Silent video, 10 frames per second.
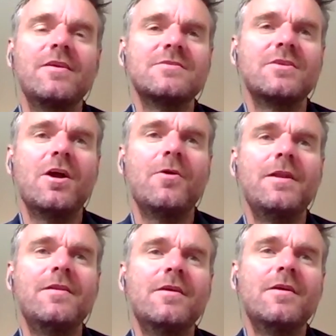that things are
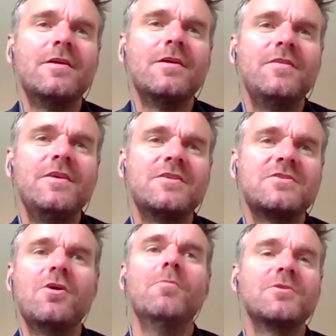going
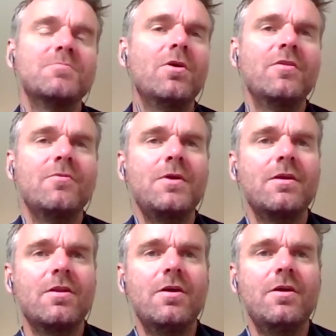is so much more that we
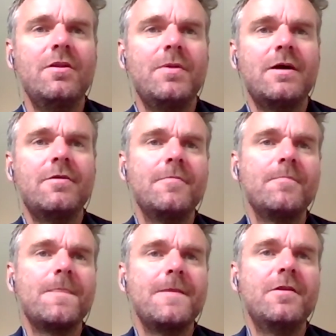can learn about,
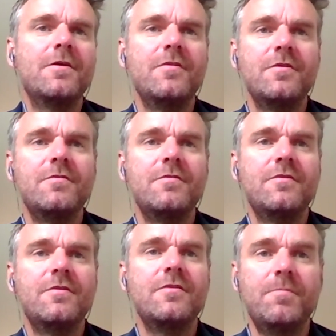you know, the,
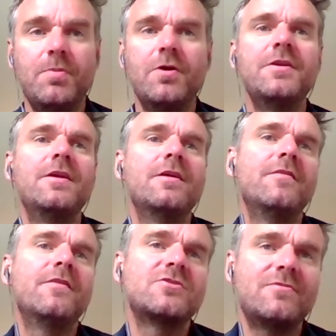the, the body
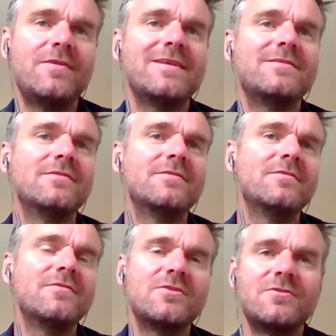and the
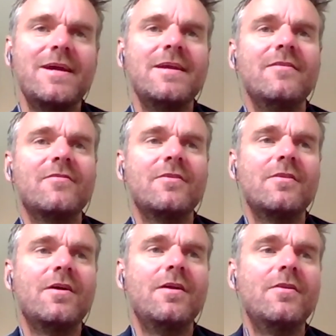stresses and the strains
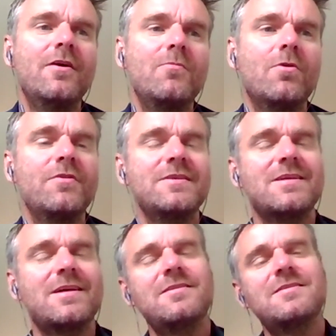and, and, and what
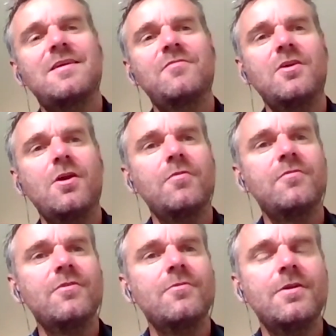these athletes have to go
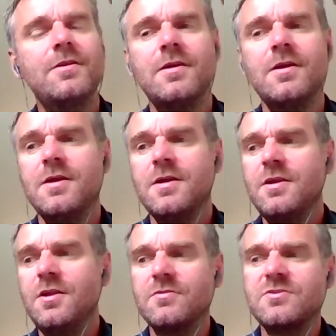through. And,
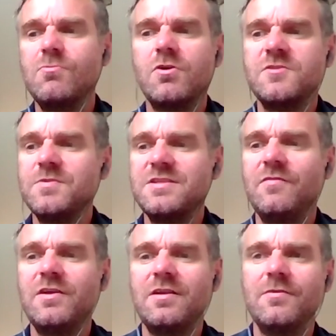you know, squash
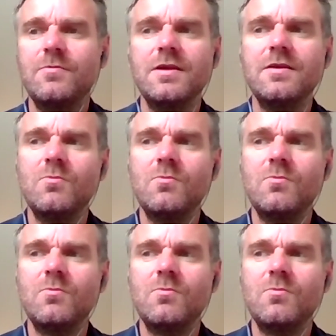specifically, we,